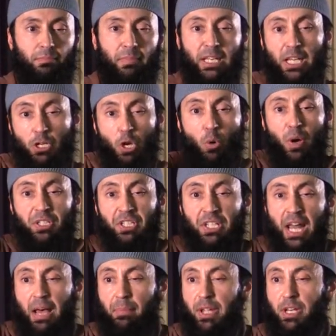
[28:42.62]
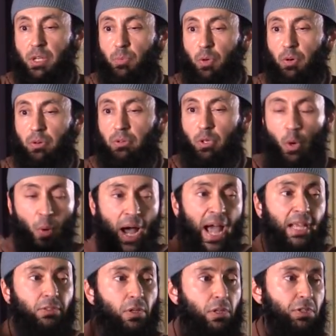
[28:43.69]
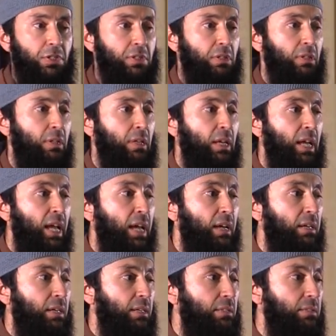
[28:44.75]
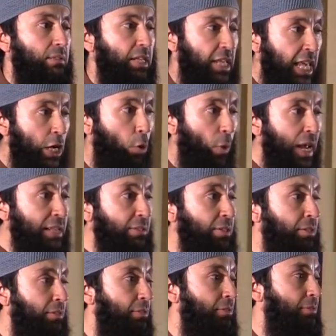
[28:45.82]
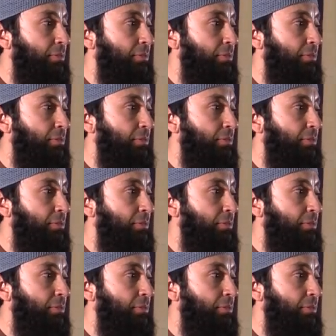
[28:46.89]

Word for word: meaning no Islam anymore, no idols. Did he quit?